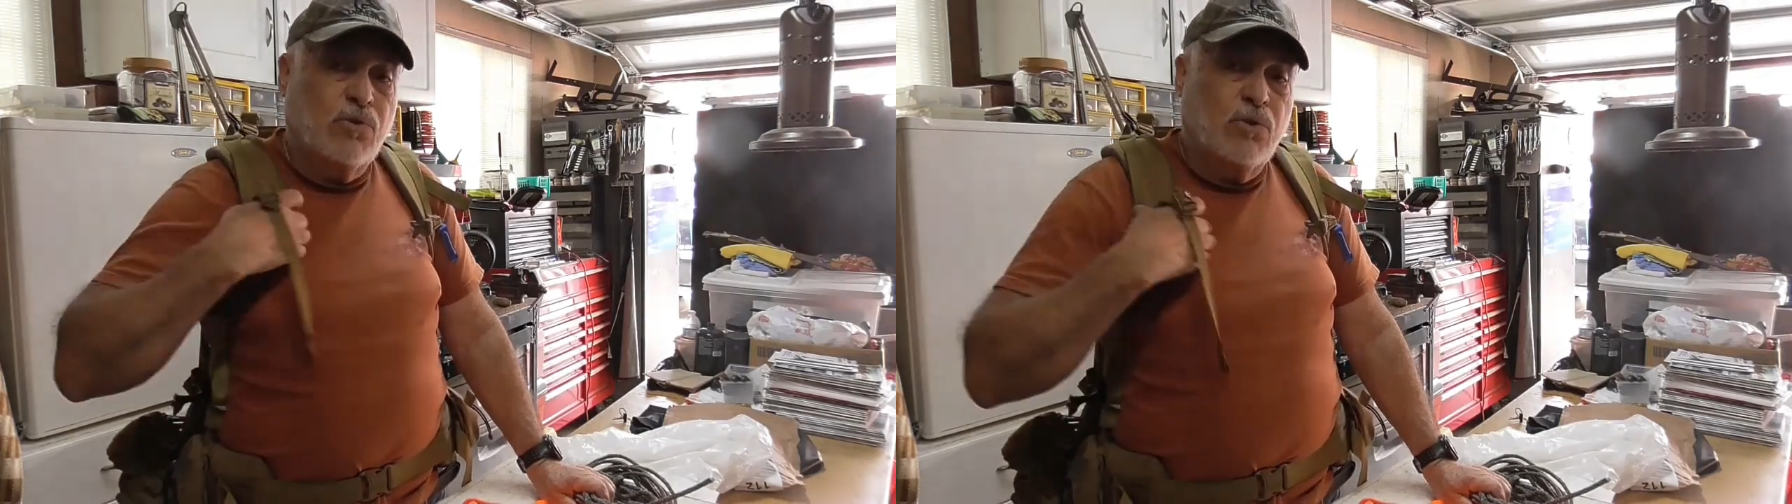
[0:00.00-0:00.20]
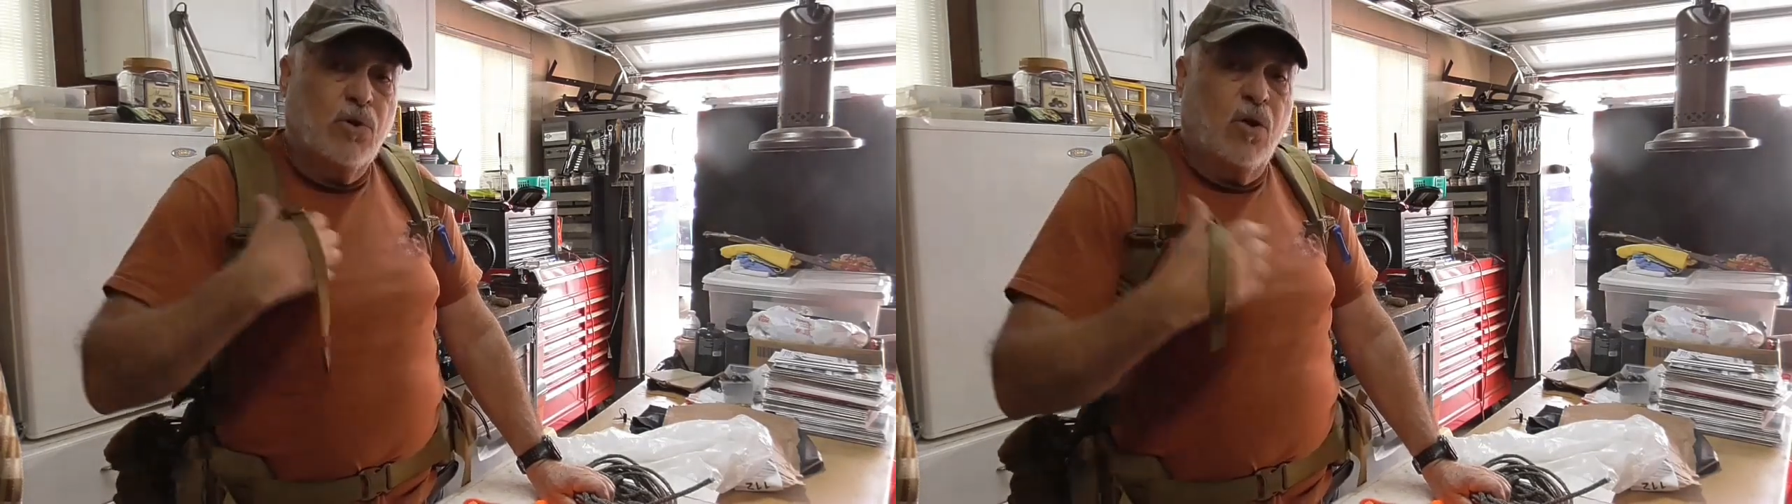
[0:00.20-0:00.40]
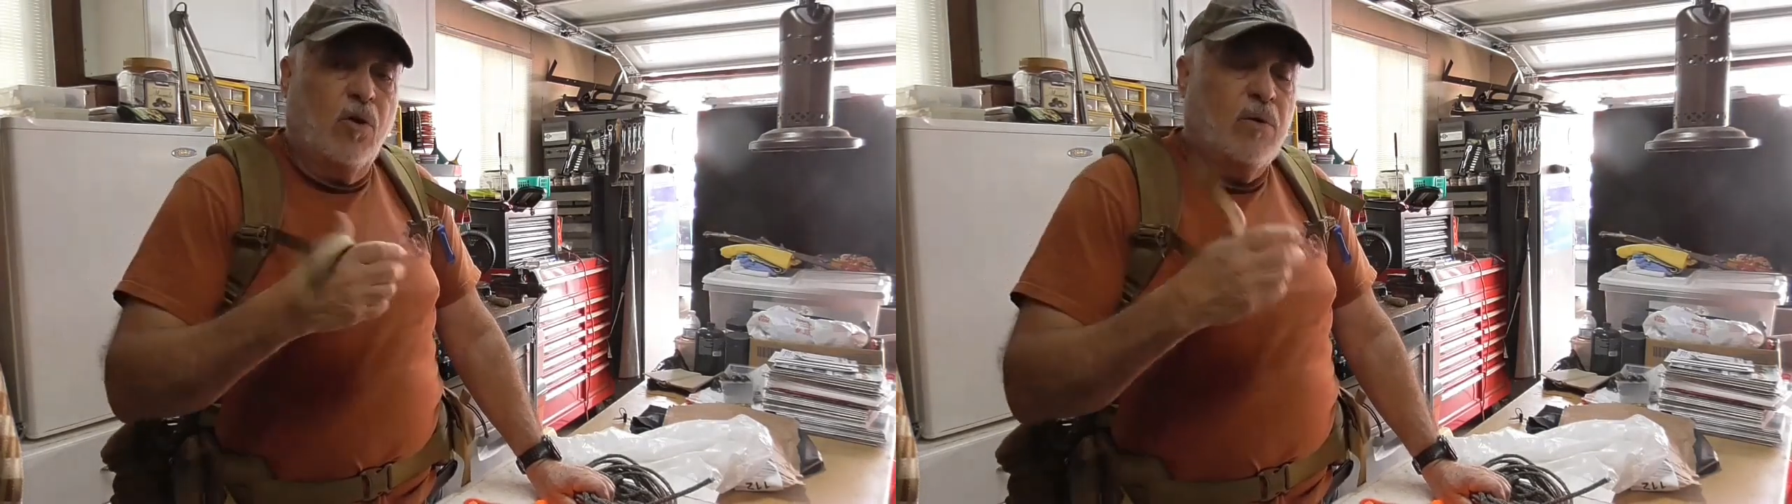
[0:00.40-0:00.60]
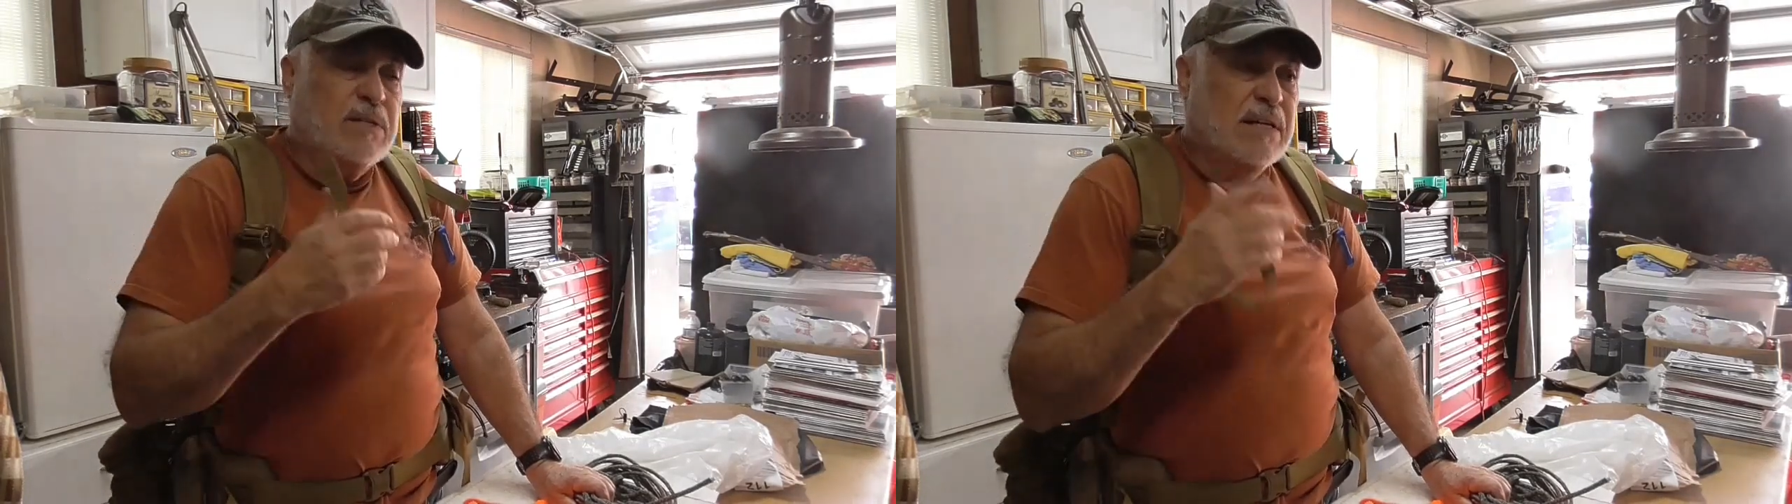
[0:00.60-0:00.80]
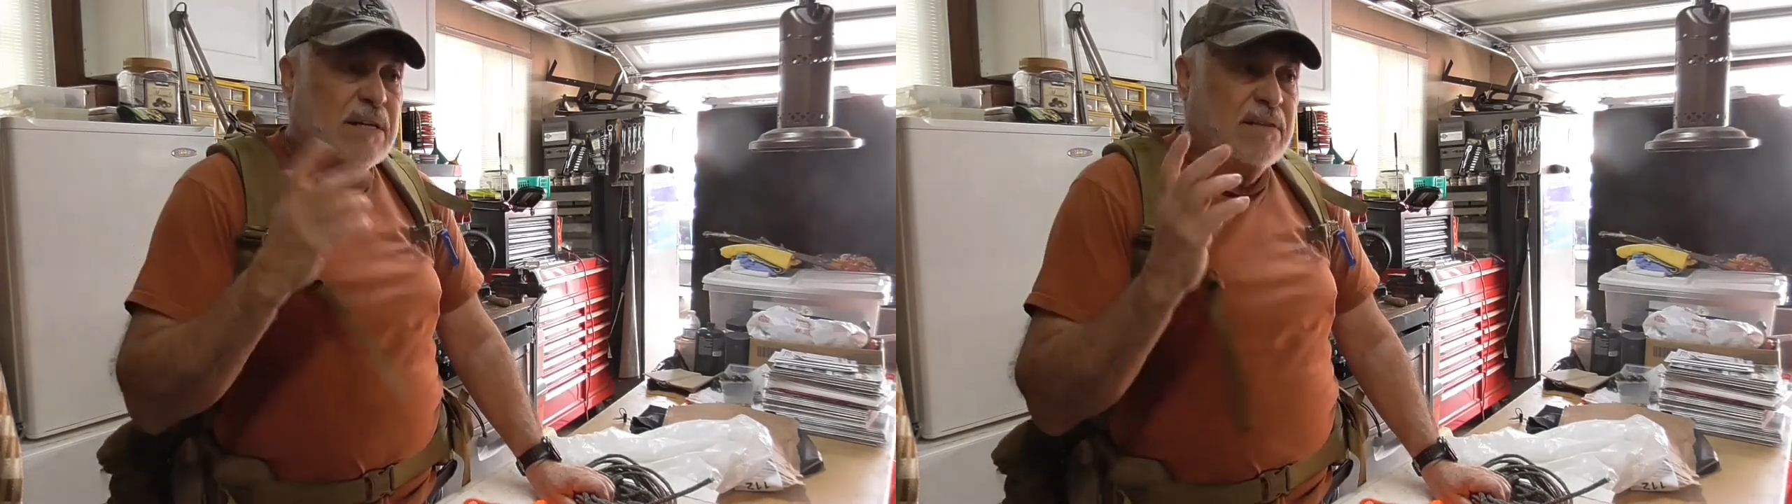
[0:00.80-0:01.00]
So you
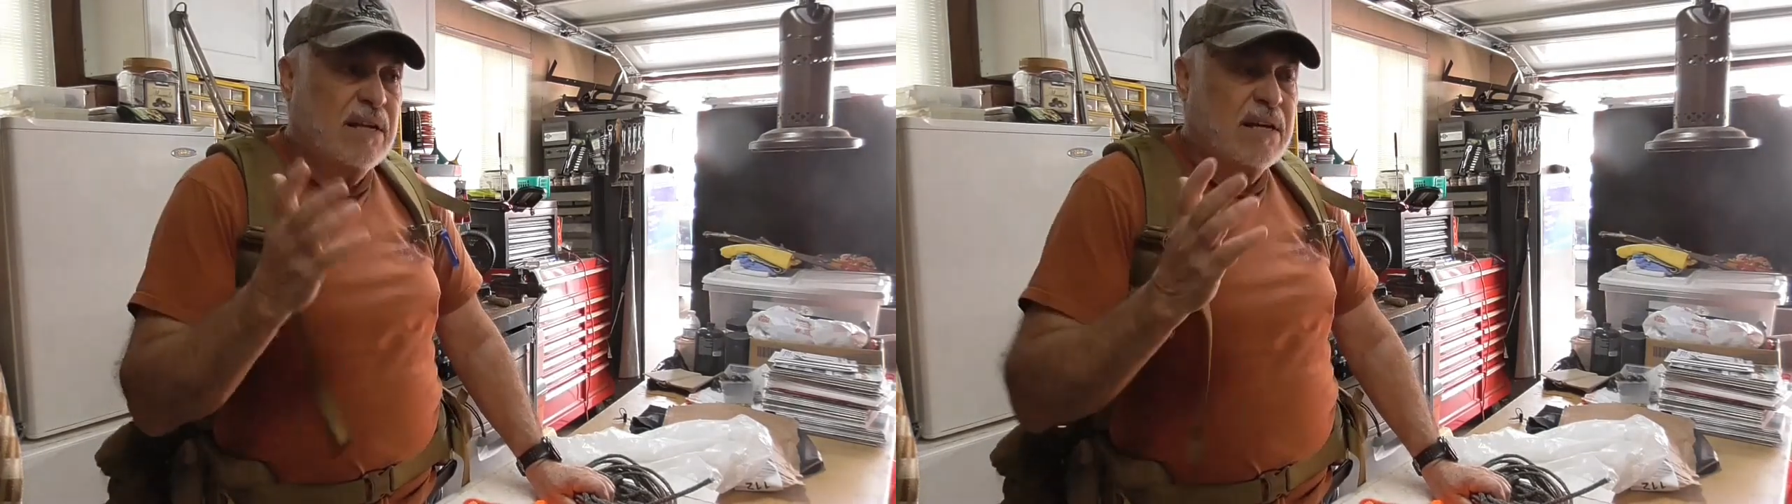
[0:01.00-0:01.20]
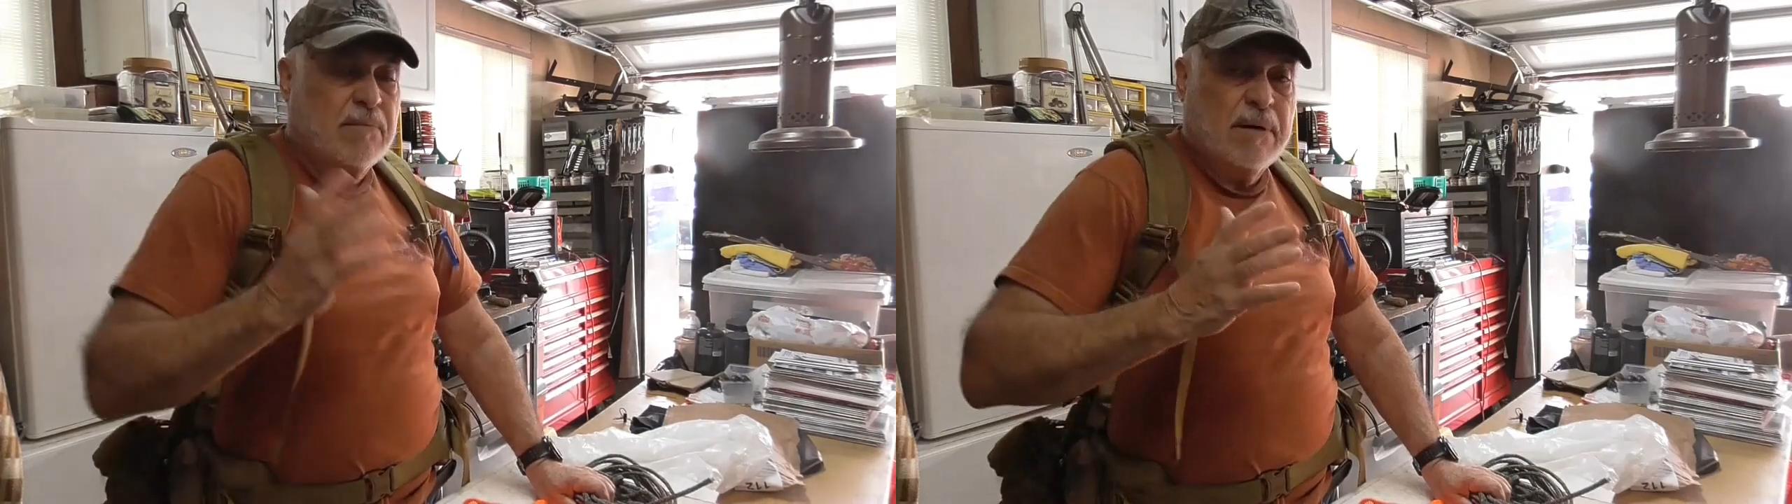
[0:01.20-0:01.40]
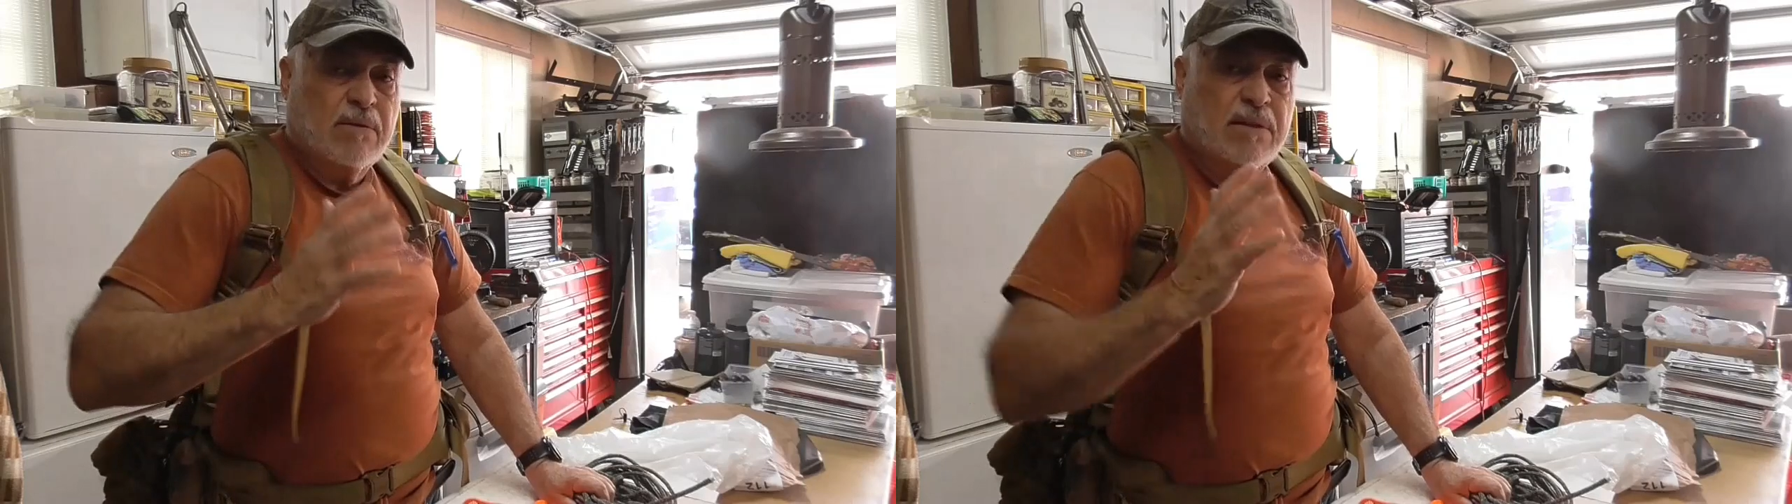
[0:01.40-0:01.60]
always got to think about